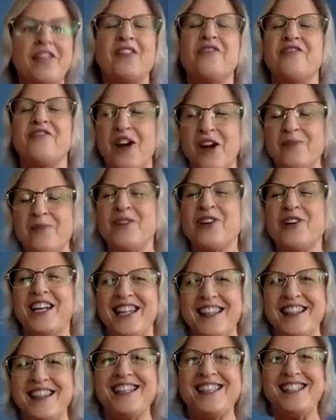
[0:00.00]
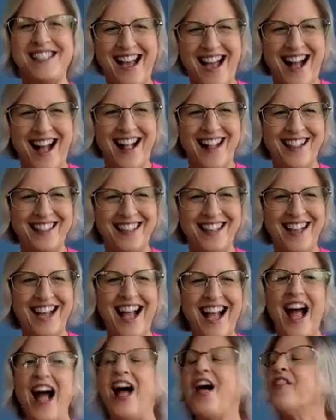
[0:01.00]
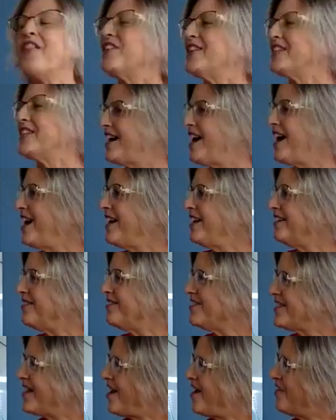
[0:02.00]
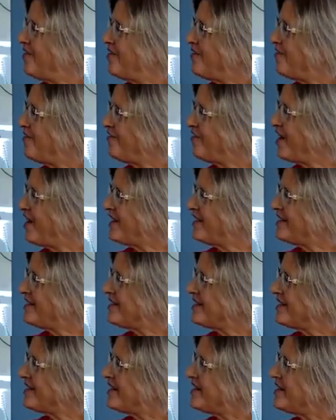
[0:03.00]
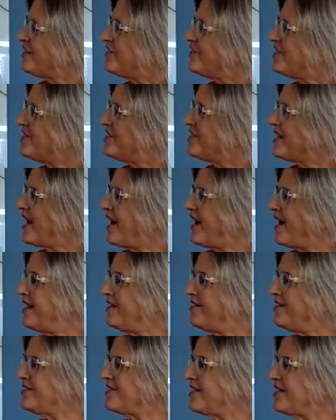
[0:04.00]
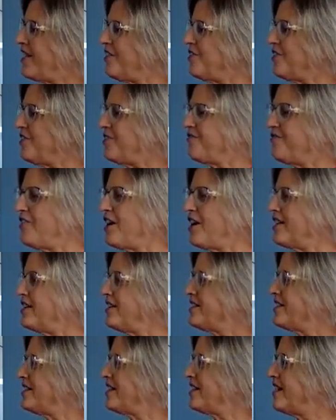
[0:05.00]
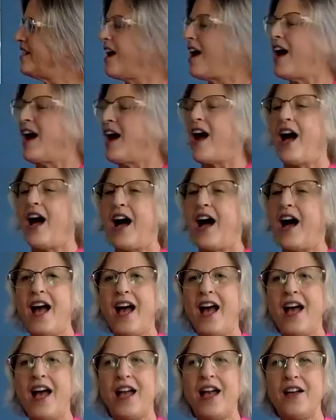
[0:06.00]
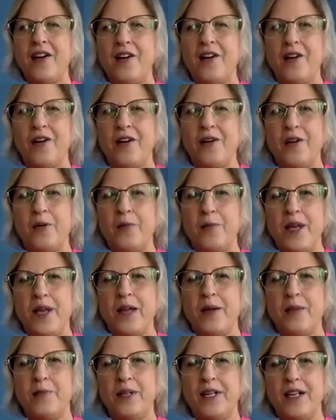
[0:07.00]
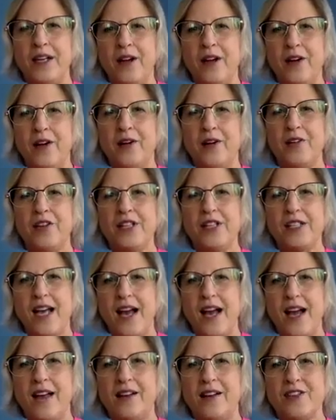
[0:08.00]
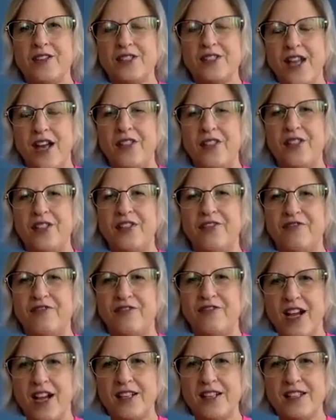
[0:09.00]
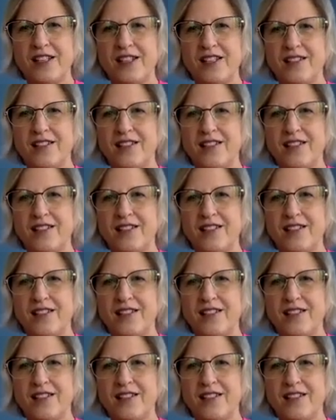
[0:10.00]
Farmer in the Dell. The title's on the front. The title's on the front. Hi ho biblio, the title's on the front.